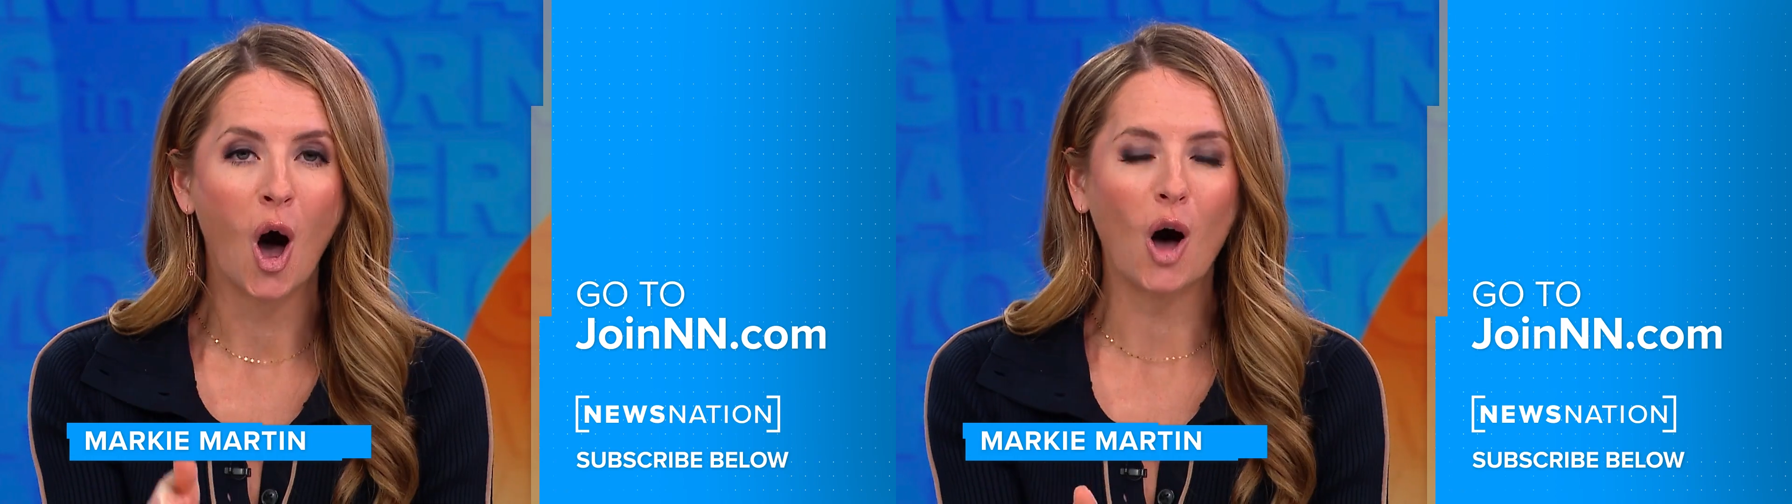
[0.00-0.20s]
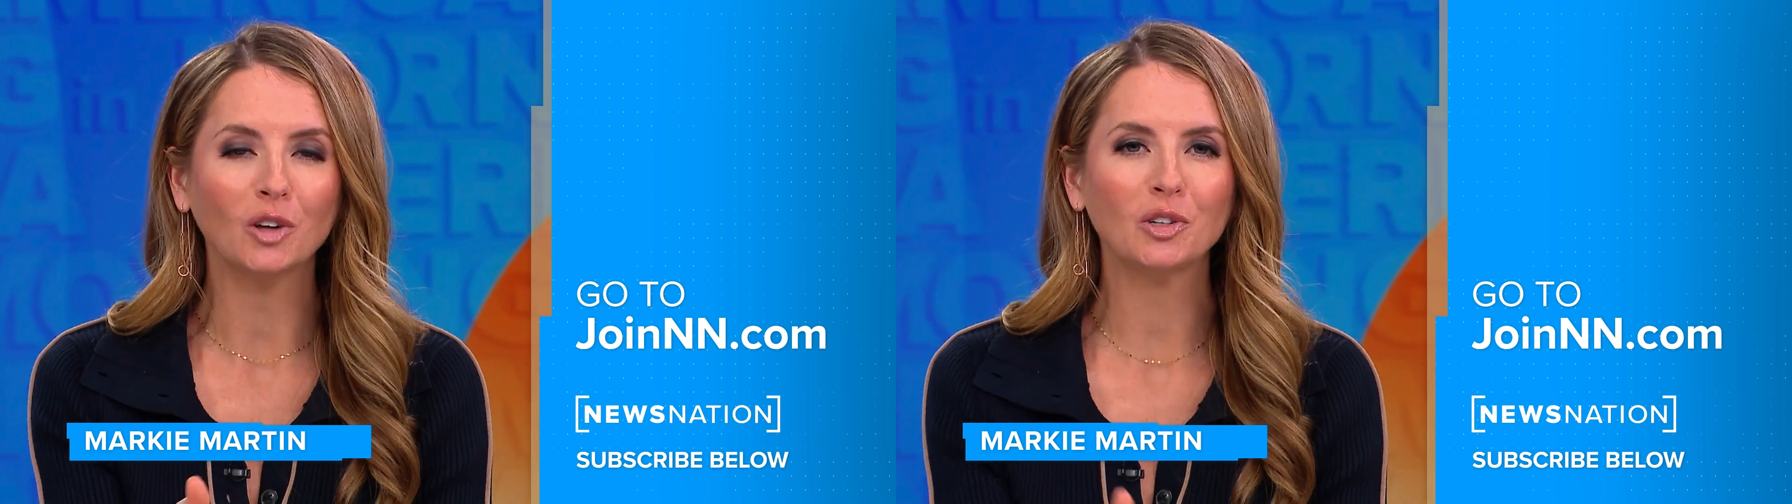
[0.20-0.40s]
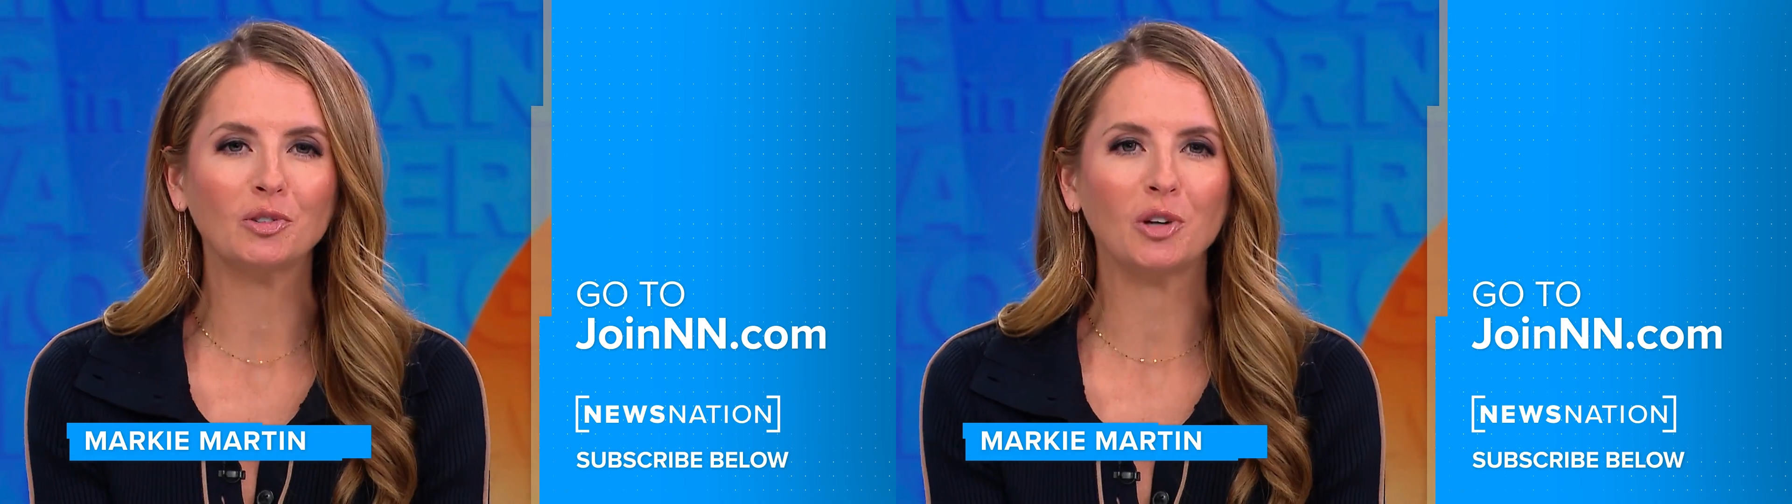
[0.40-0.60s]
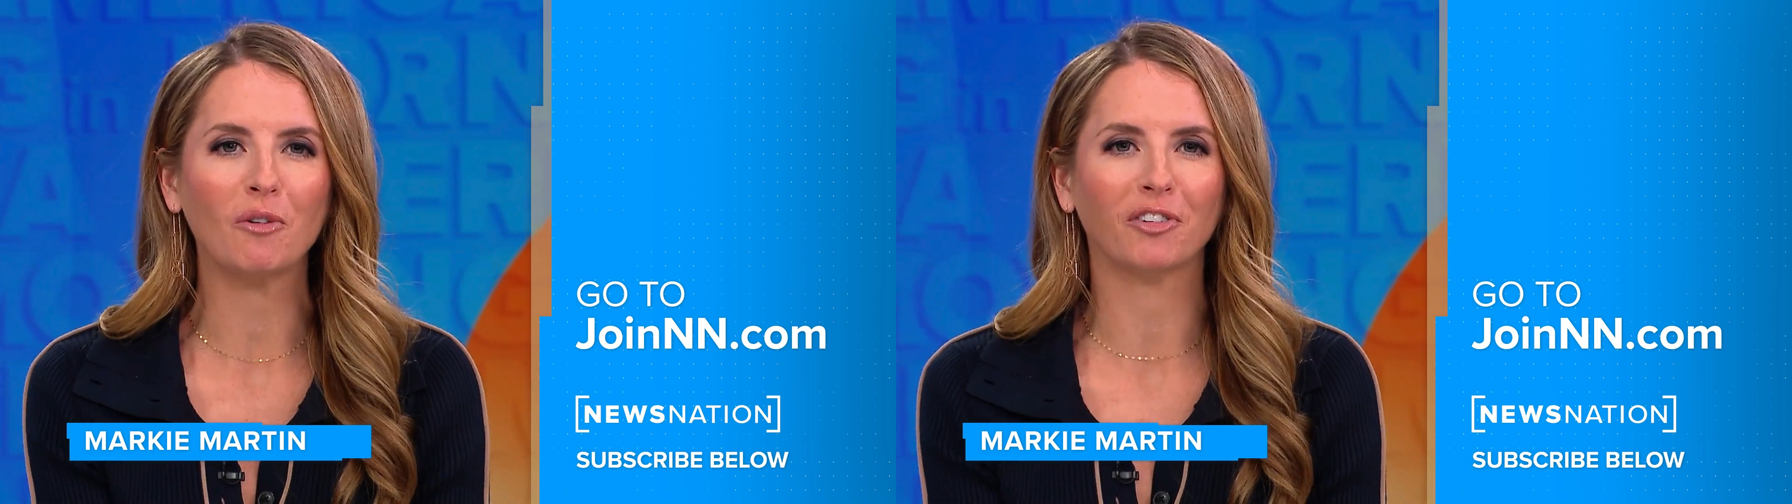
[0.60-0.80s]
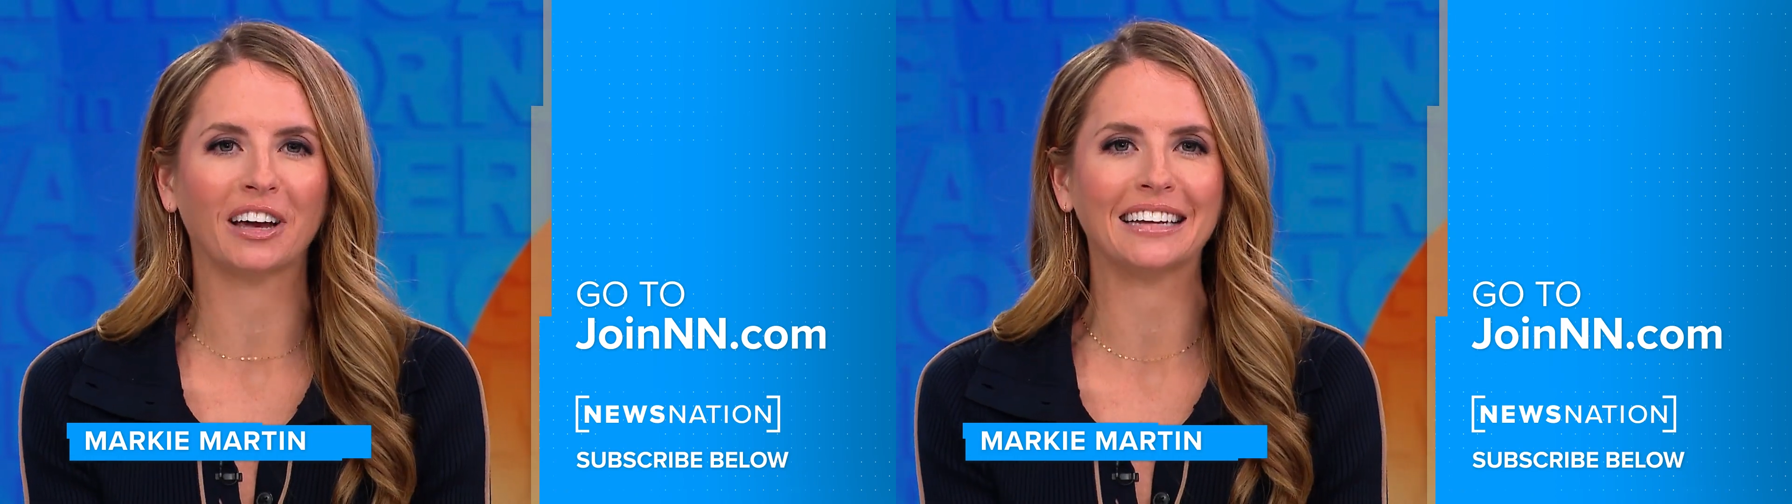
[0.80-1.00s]
Also,
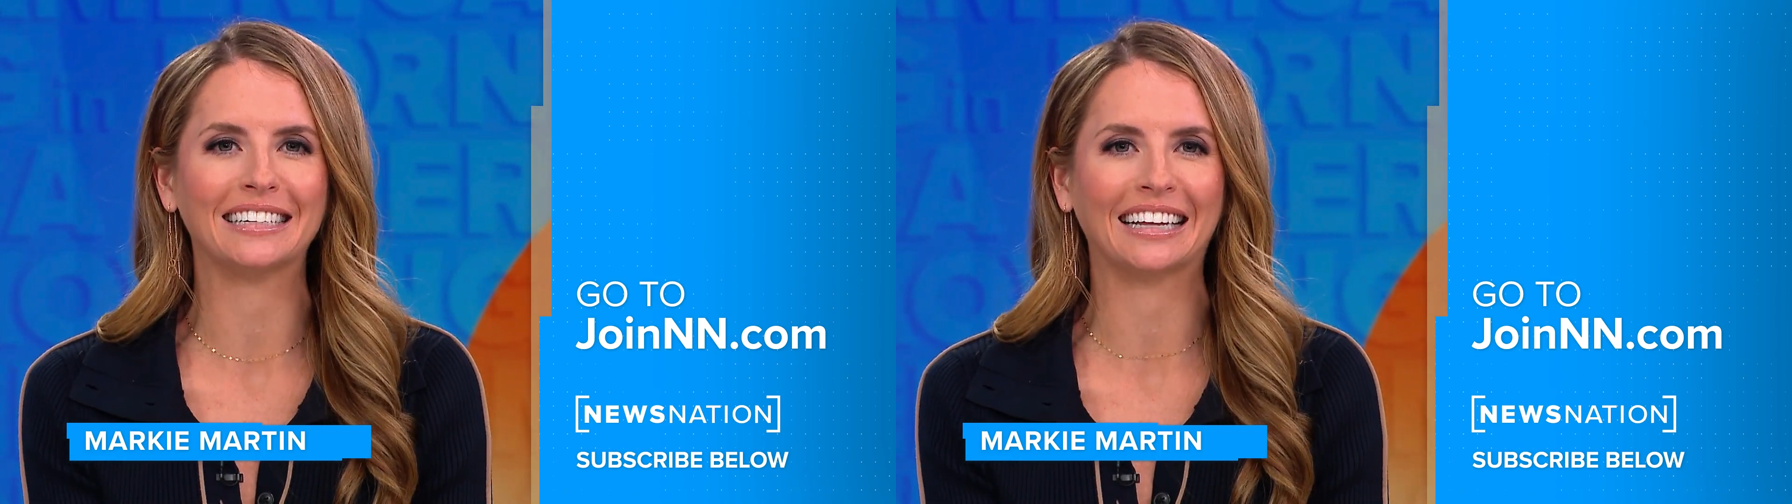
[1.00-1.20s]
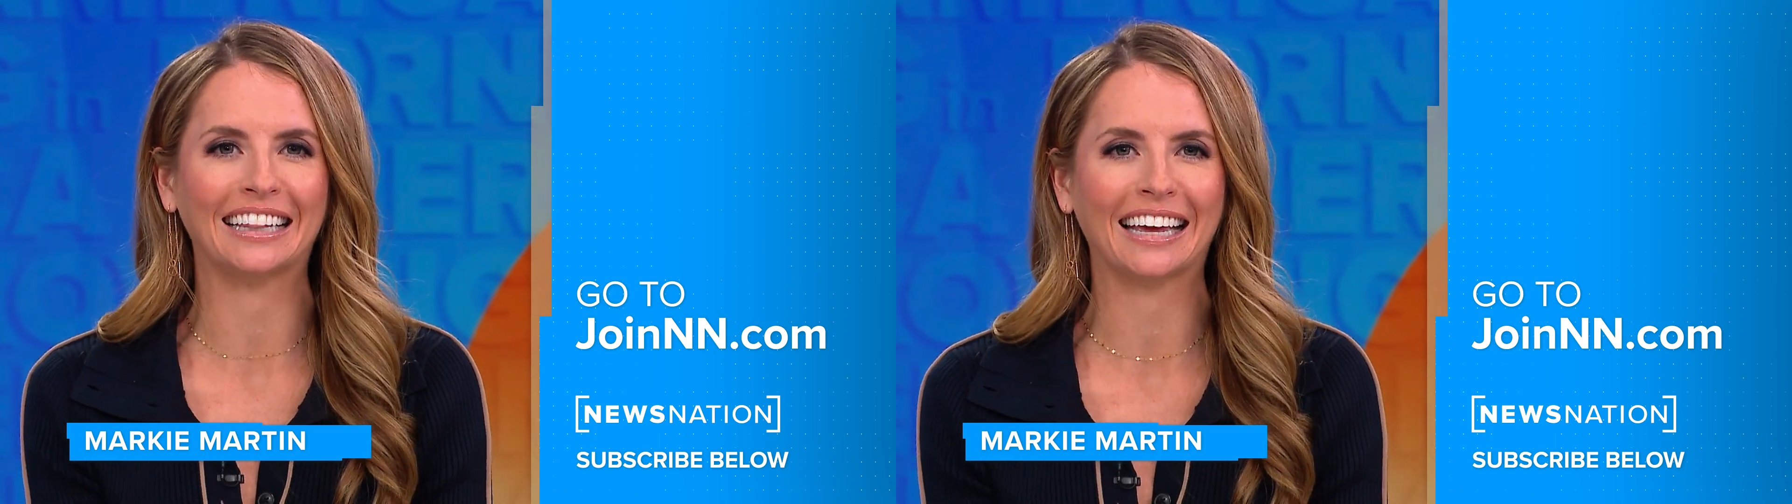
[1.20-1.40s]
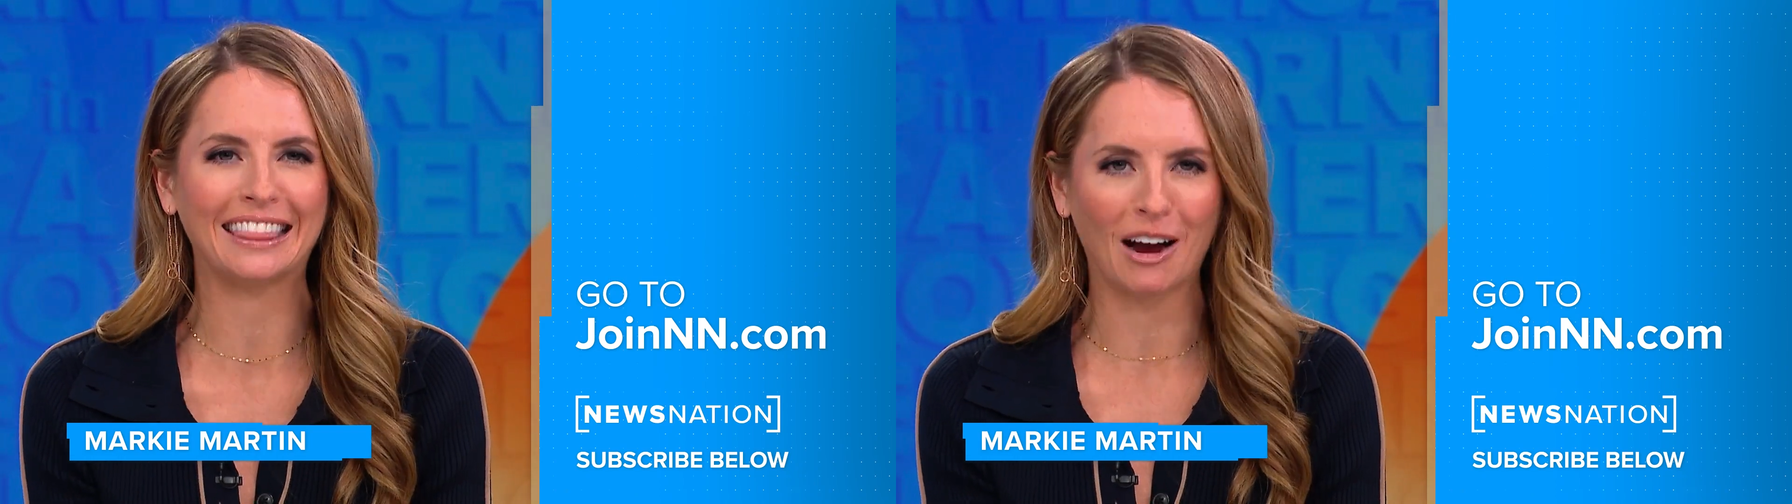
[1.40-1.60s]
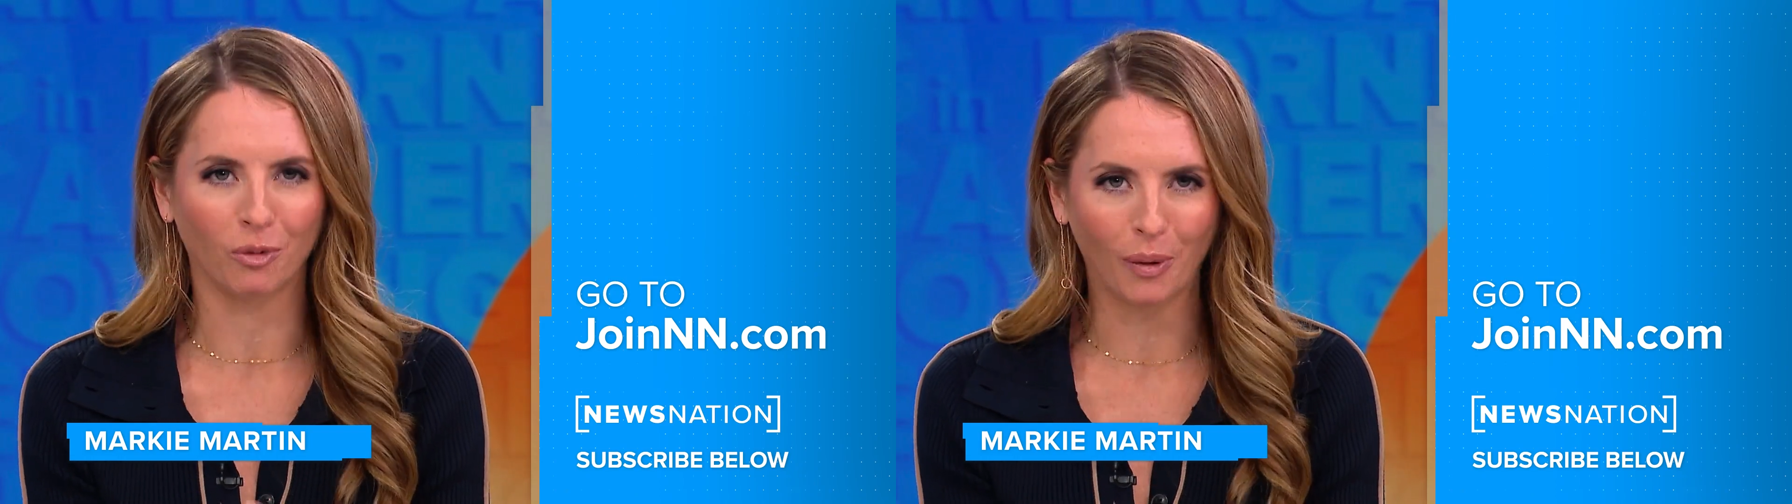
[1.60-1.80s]
don't forget to click that